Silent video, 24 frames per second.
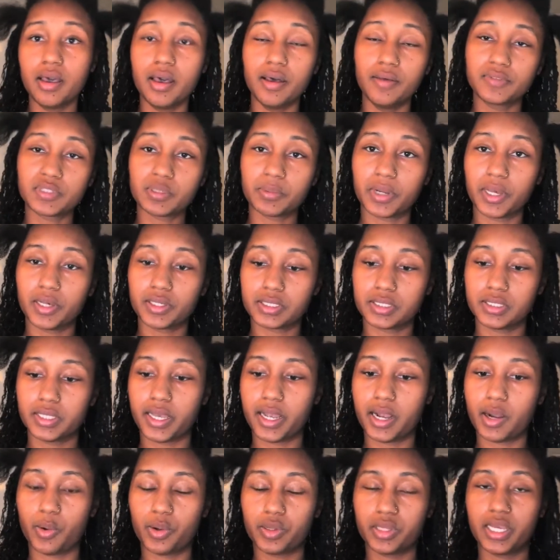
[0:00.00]
Somebody else's
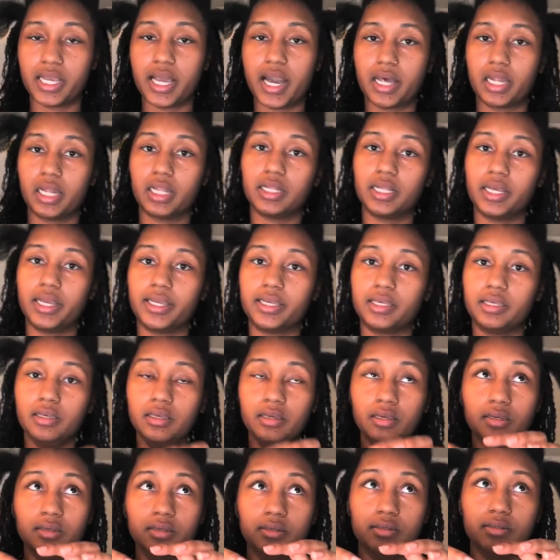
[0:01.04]
hair where they kind of like
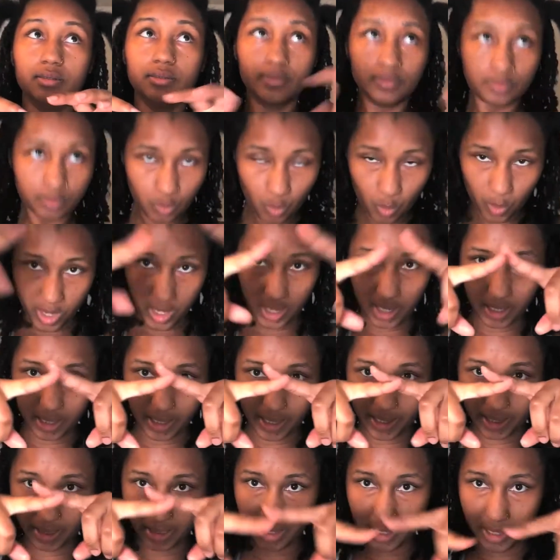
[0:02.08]
went
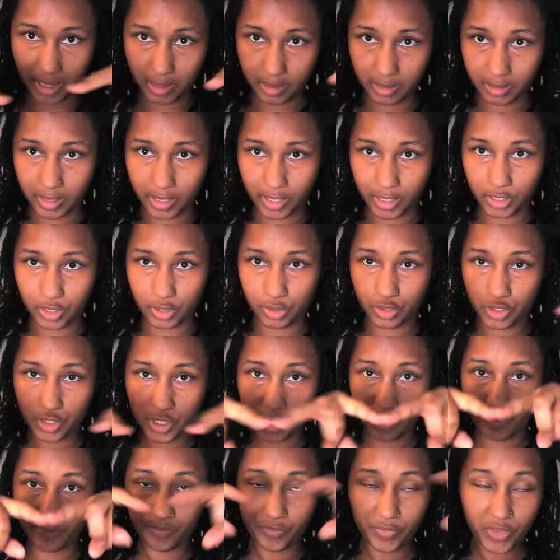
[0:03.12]
like that, like a U
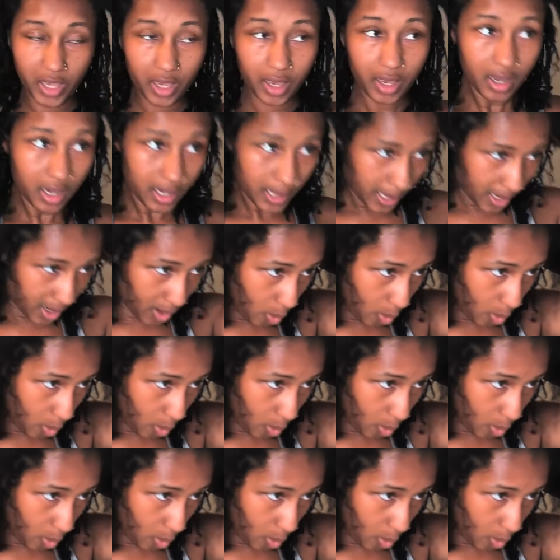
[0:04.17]
shape, like a